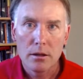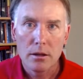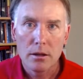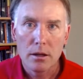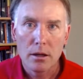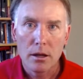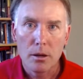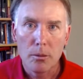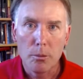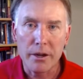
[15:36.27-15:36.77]

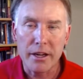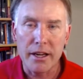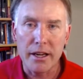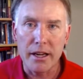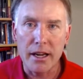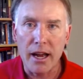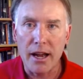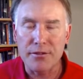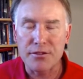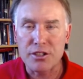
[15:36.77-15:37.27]
We
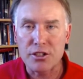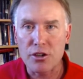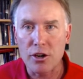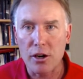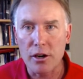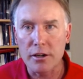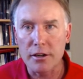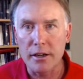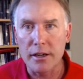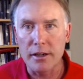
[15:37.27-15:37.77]
have
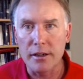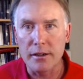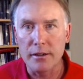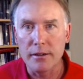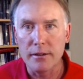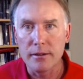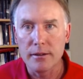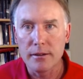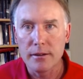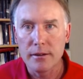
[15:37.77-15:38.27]
started
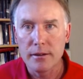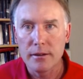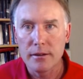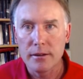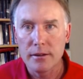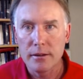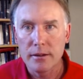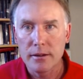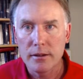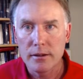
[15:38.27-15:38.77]

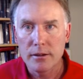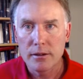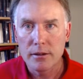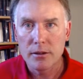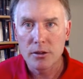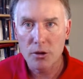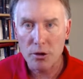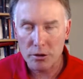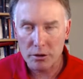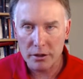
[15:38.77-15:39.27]

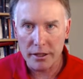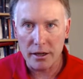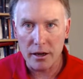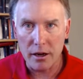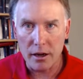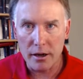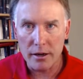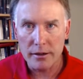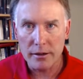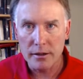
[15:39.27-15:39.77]
early
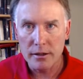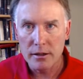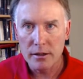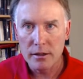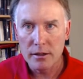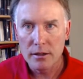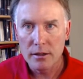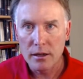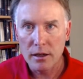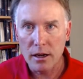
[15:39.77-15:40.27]
on
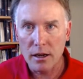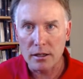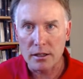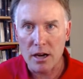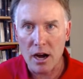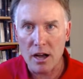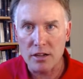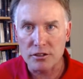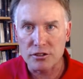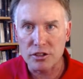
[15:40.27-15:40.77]
a
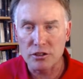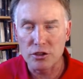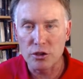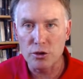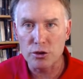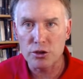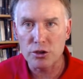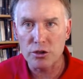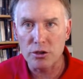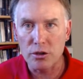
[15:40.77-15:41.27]

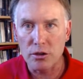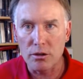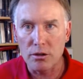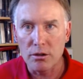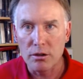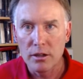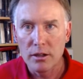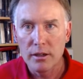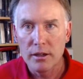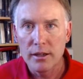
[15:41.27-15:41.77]
constitutional
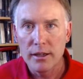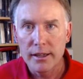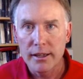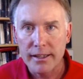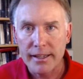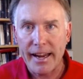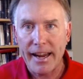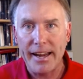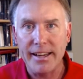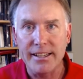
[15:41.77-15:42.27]

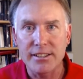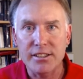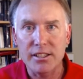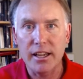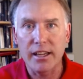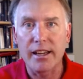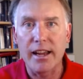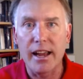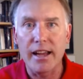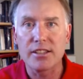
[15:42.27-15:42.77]
case
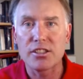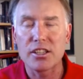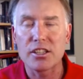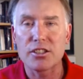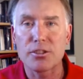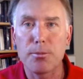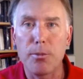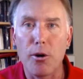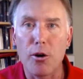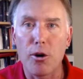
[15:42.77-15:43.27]
against this
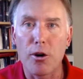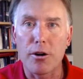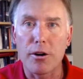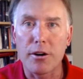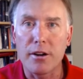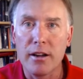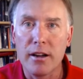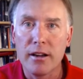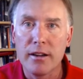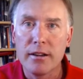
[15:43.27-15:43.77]
board
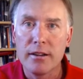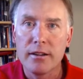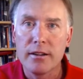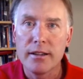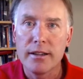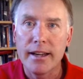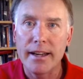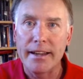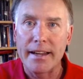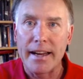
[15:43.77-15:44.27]

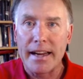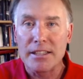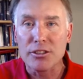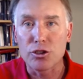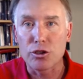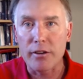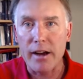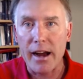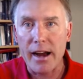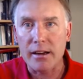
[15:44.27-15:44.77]
and
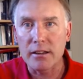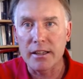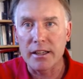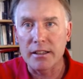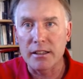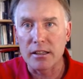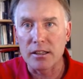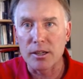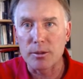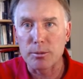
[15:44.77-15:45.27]
indirectly the
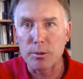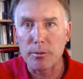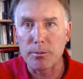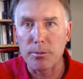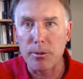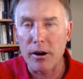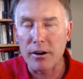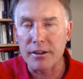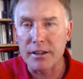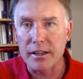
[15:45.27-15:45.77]
Liberal
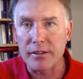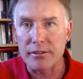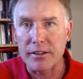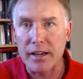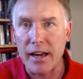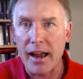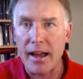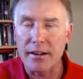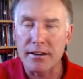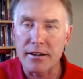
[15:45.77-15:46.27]
Party of
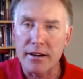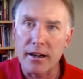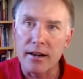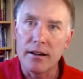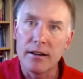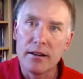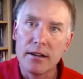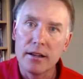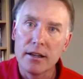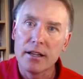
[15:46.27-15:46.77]
Canada
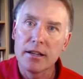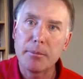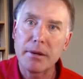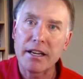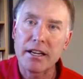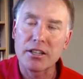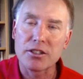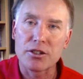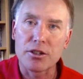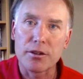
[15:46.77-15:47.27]

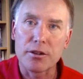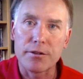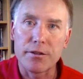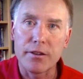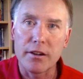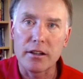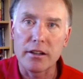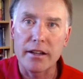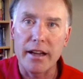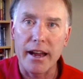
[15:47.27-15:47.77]
because they're
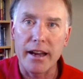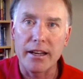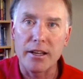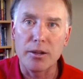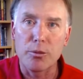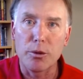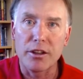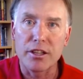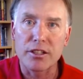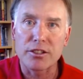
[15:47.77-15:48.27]
affiliated
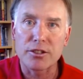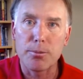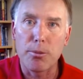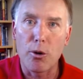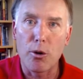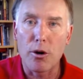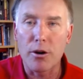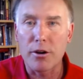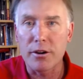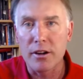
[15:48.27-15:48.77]
with this
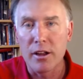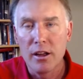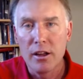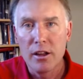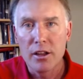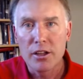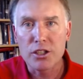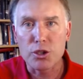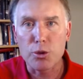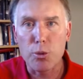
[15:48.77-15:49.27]
board.
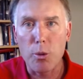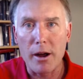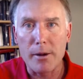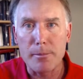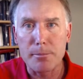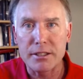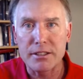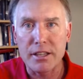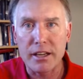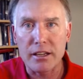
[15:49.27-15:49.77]
There's one
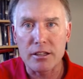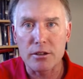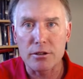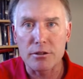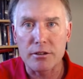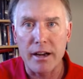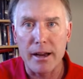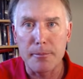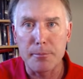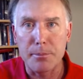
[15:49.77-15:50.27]
particular
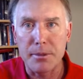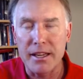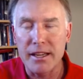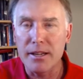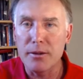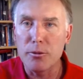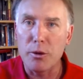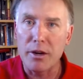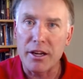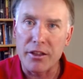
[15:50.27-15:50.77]
MP
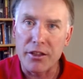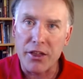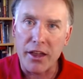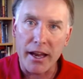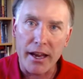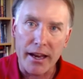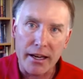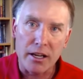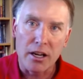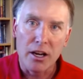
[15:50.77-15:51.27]
we
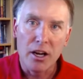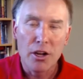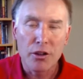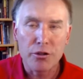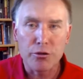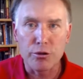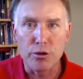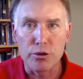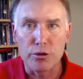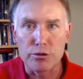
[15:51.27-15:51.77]
think
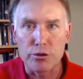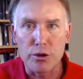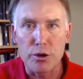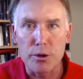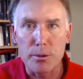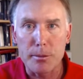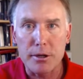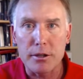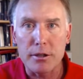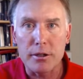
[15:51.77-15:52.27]
through
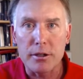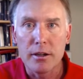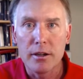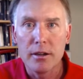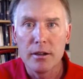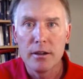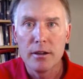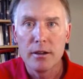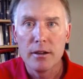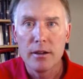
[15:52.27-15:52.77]
rumor
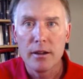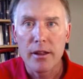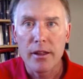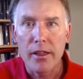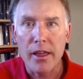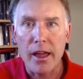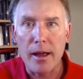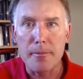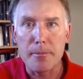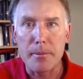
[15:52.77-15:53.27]

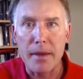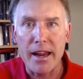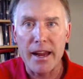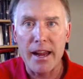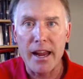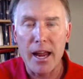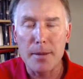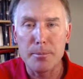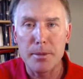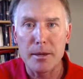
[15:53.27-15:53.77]
that may
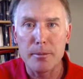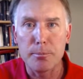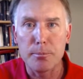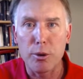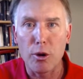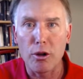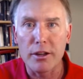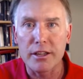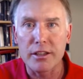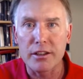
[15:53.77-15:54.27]
have been
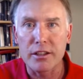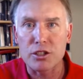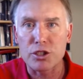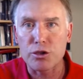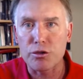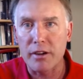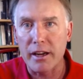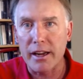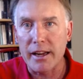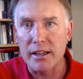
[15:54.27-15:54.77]
pulling the
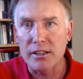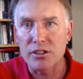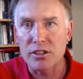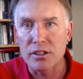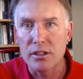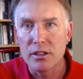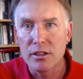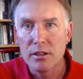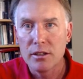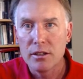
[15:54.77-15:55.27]
strings
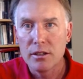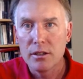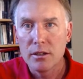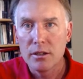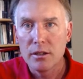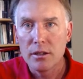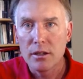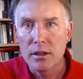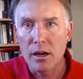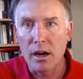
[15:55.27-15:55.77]

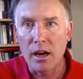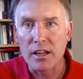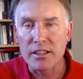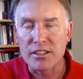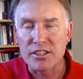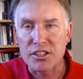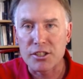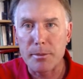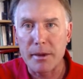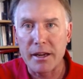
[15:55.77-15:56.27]
on
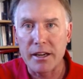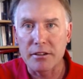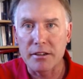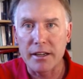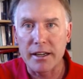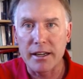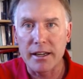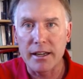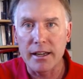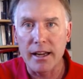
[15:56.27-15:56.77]

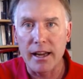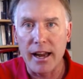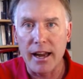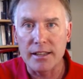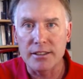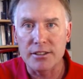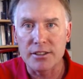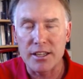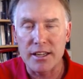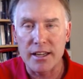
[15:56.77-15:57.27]
smearing
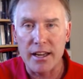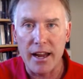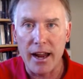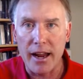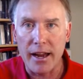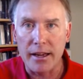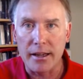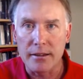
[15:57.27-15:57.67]
NCA.